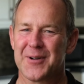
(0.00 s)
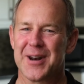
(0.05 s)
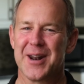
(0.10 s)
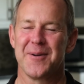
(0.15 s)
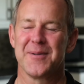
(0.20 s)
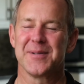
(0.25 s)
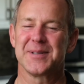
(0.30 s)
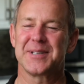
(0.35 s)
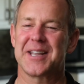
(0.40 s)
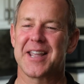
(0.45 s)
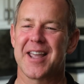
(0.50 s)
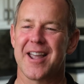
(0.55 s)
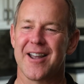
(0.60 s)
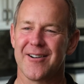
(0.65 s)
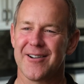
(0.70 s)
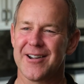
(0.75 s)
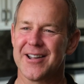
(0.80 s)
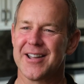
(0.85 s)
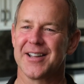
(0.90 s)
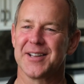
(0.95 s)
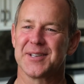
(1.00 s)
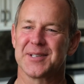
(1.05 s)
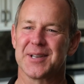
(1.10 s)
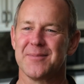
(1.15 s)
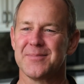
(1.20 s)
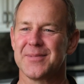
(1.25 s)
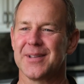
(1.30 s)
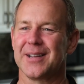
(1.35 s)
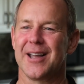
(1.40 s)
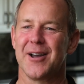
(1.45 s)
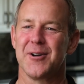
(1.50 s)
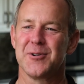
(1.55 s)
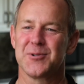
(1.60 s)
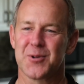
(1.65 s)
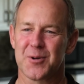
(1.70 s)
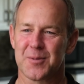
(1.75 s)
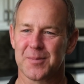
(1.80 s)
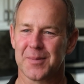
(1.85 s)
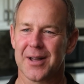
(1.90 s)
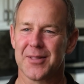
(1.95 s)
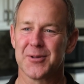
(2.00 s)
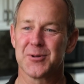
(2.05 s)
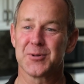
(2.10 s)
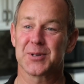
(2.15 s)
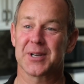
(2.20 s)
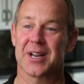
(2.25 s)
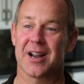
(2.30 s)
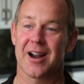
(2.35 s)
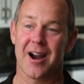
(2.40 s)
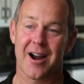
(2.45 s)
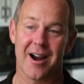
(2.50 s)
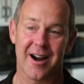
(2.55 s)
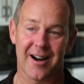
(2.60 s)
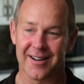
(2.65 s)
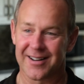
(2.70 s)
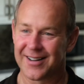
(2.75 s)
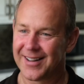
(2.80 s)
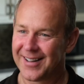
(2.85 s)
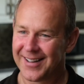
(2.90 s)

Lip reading: when I was carrying something out to her mother's car.